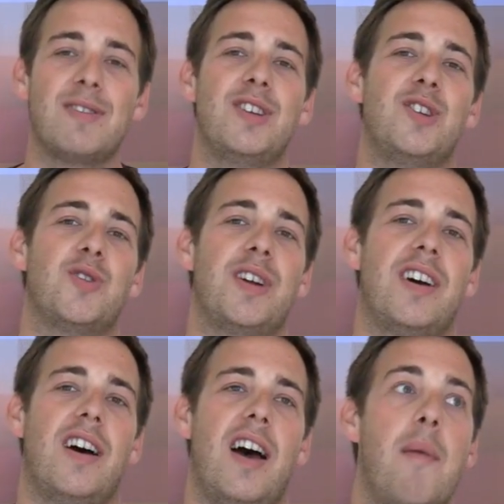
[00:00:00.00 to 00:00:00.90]
to join
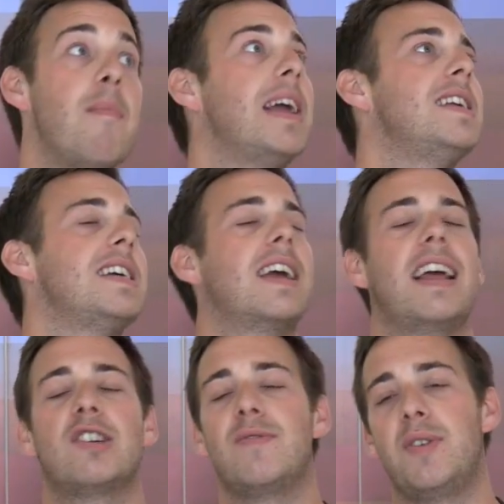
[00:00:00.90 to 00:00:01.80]
our amazing
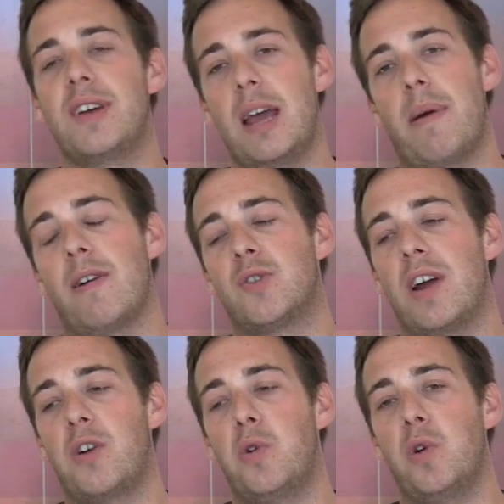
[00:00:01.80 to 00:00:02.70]
collection of UK parish
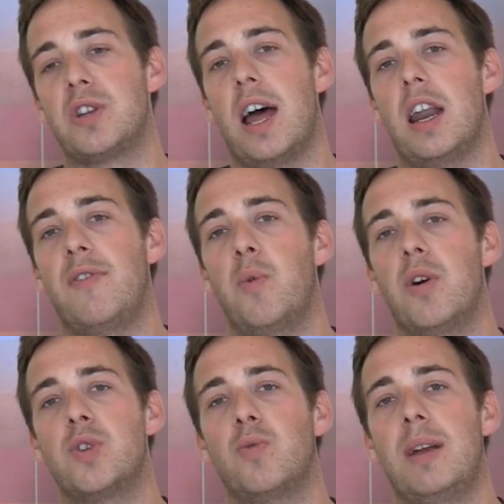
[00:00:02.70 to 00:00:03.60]
records. And if you
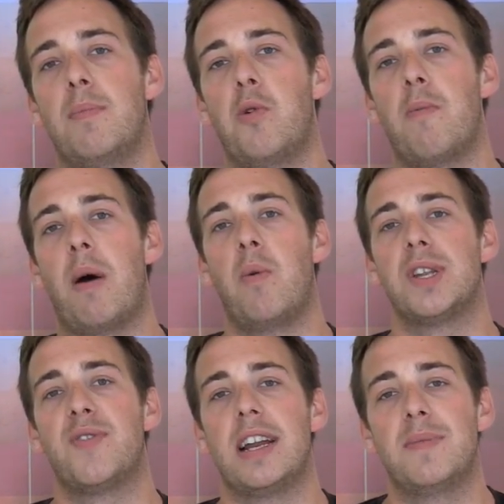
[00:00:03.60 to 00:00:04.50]
want to read more about
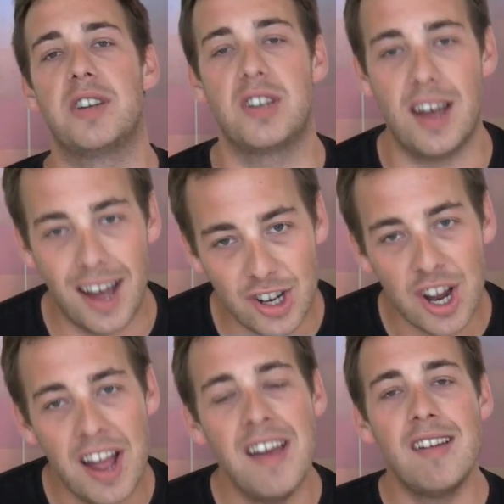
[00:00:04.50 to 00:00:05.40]
what's available to
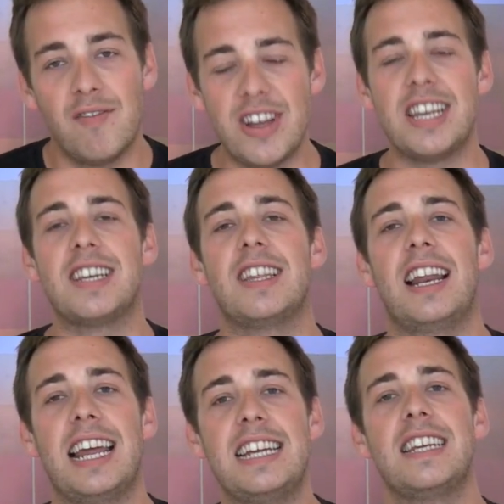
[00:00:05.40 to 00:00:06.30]
search, visit the
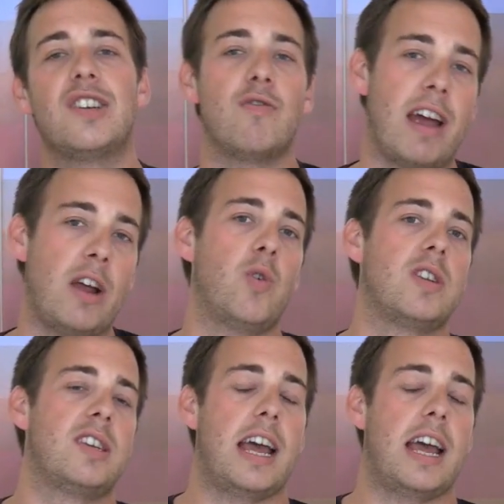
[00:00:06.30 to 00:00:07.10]
latest records